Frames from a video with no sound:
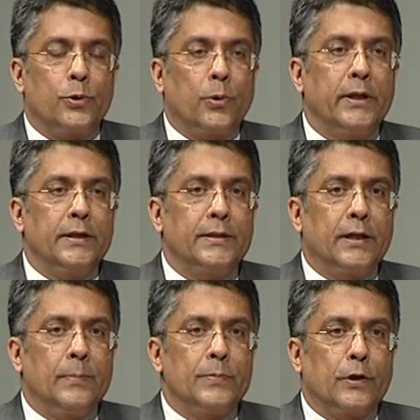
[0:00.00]
you're talking
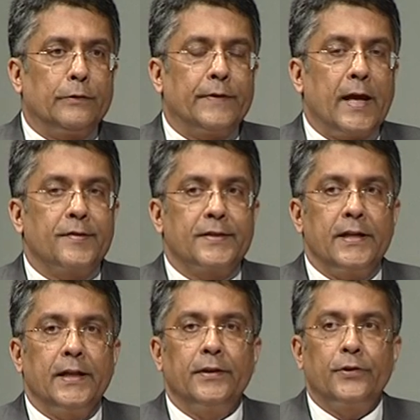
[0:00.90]
in terms of
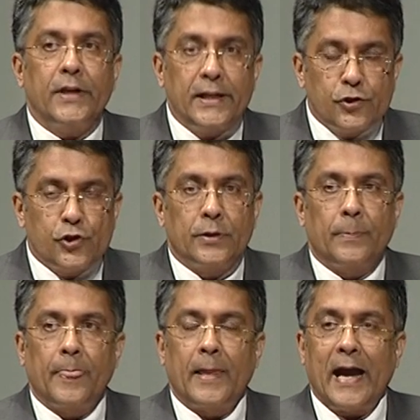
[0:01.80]
extending the
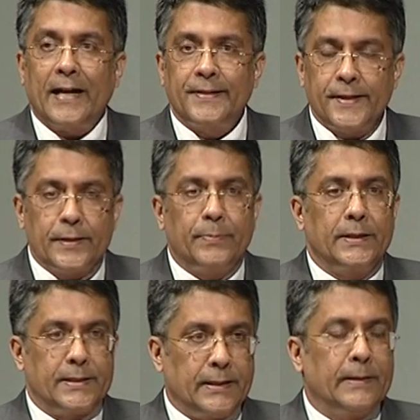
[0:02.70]
reach,
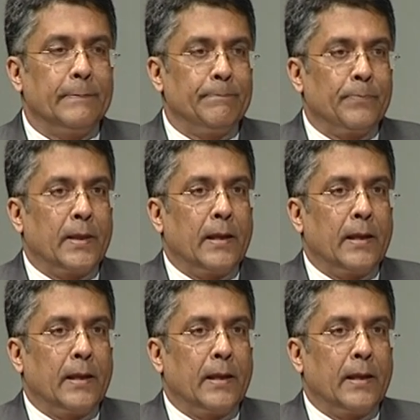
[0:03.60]
accessibility,